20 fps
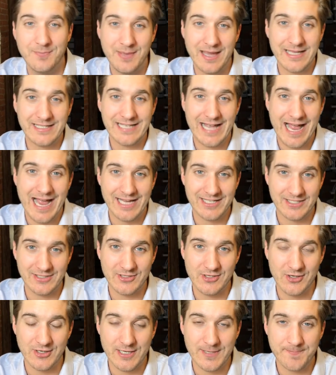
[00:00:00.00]
to pay
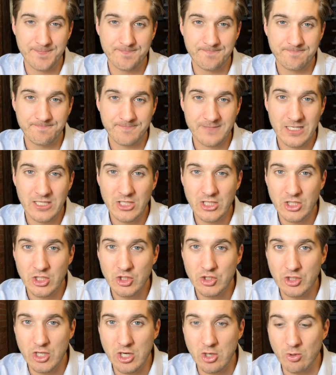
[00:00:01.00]
taxes on it.
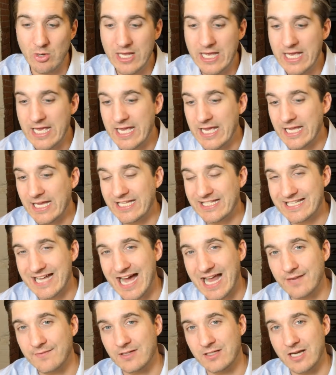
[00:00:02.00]
So it's
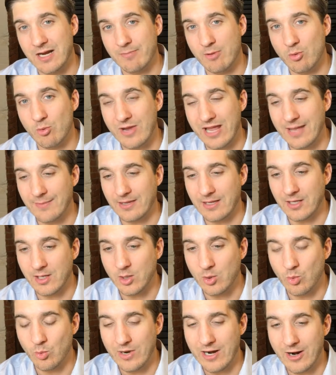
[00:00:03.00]
kind of a double whammy
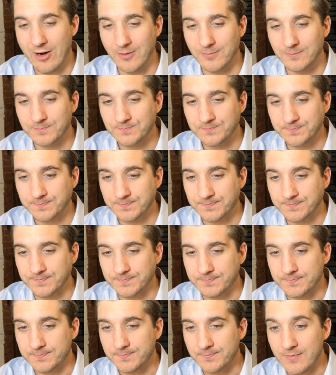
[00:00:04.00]
where
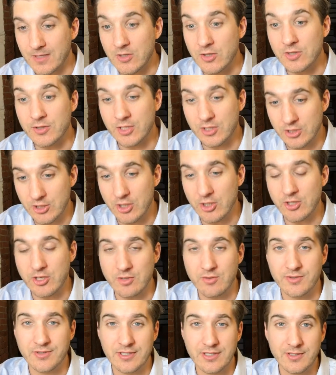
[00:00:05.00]
the good
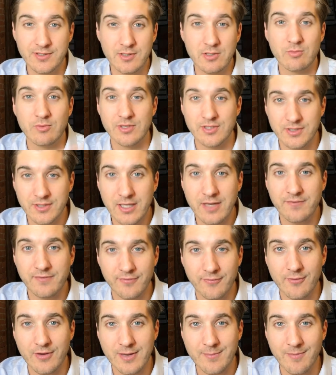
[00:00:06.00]
news is you received
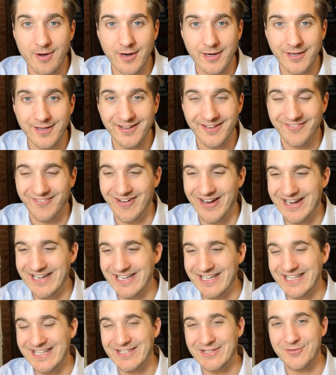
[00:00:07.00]
free money,
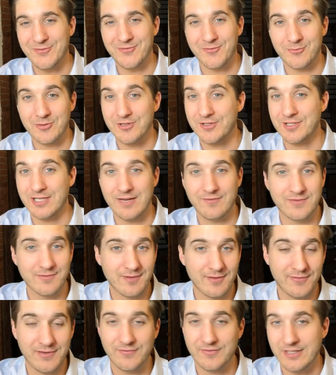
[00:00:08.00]
right? You've received
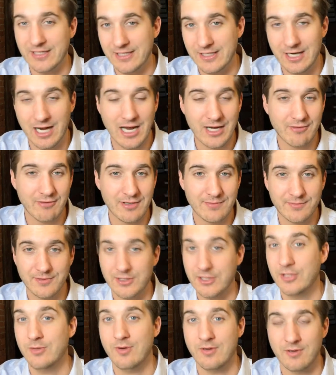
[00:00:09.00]
$50, $100,
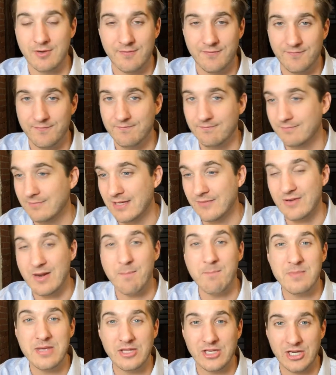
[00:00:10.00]
$200, even
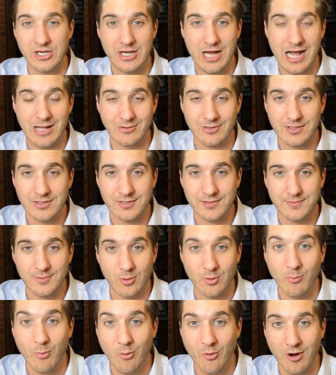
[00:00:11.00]
$1 million
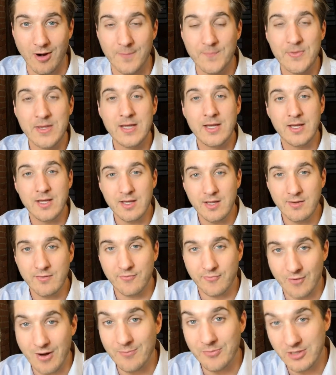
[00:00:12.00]
or more
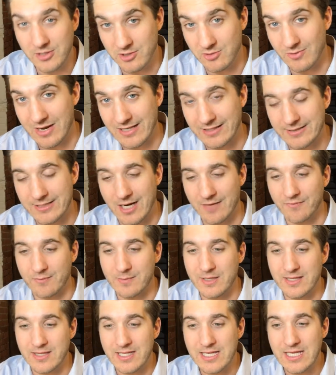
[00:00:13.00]
from the U.S.
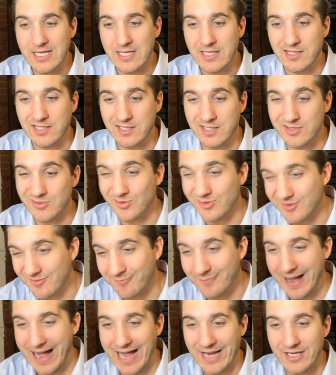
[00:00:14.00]
government. The sort
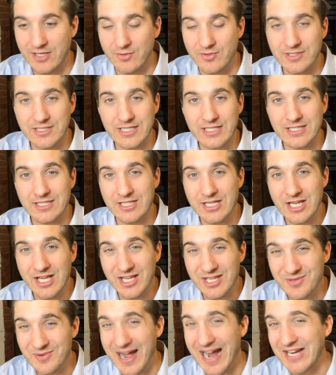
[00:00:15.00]
of bad news is
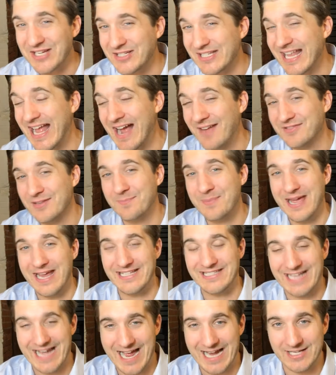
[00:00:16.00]
you actually have to
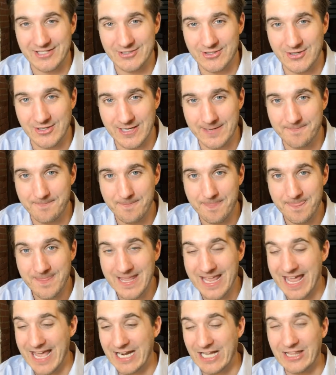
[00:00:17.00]
pay tax on it.
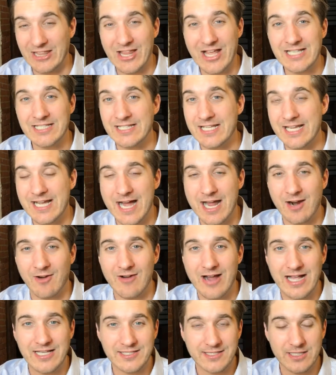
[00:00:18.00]
And unless the
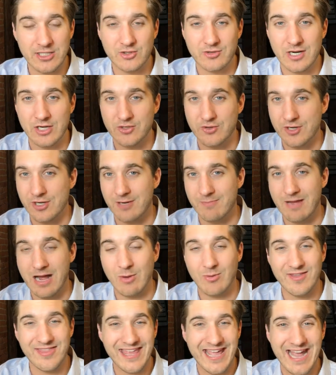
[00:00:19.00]
IRS and the Treasury come
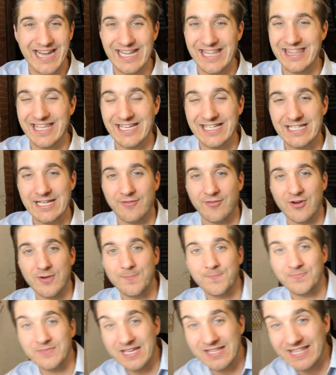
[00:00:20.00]
out with anything
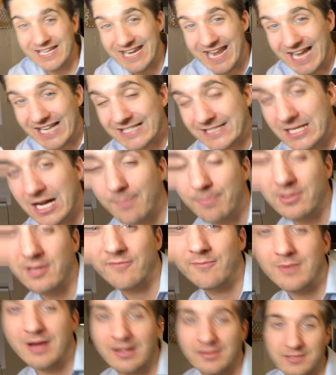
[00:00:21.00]
different in the next couple
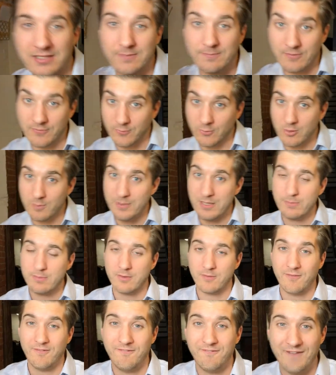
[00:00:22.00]
of months before
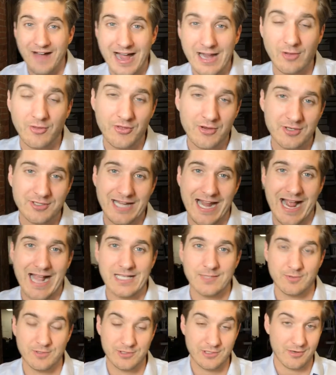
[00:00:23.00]
people file their
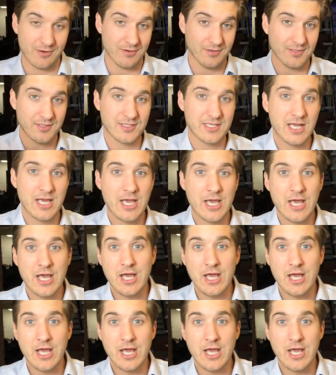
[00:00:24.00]
tax returns